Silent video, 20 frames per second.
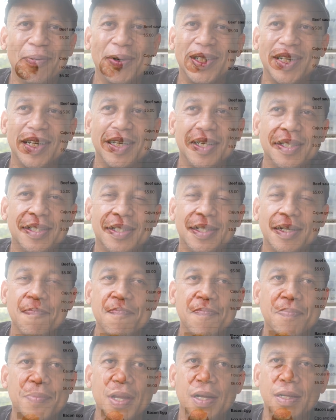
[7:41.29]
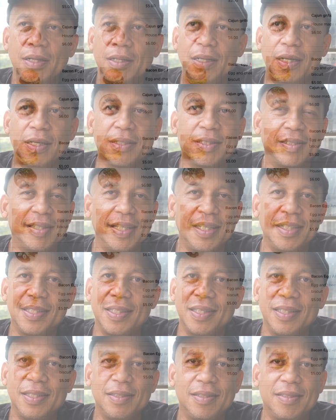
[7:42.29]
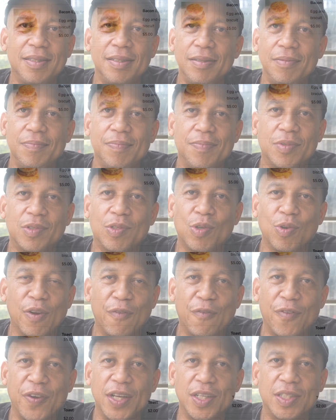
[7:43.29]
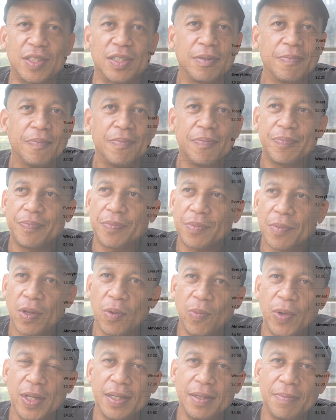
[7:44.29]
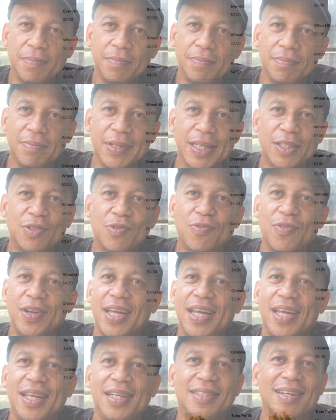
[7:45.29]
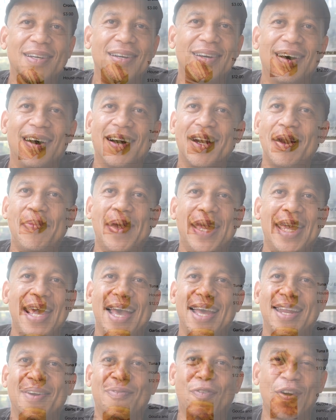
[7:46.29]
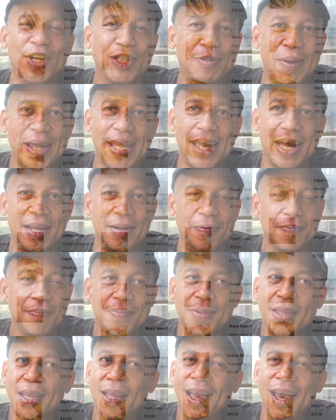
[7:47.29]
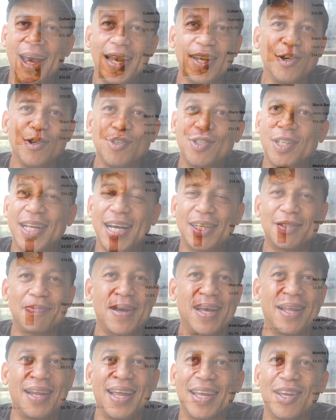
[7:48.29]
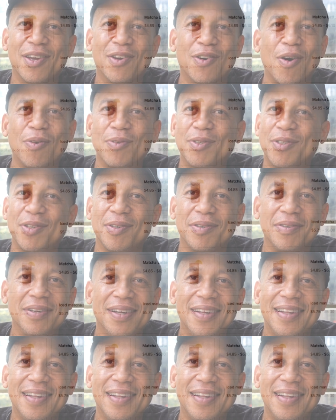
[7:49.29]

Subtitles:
which is seasoned tuna fish with mixed greens on a baguette, French baguette. And usually that's my go-to.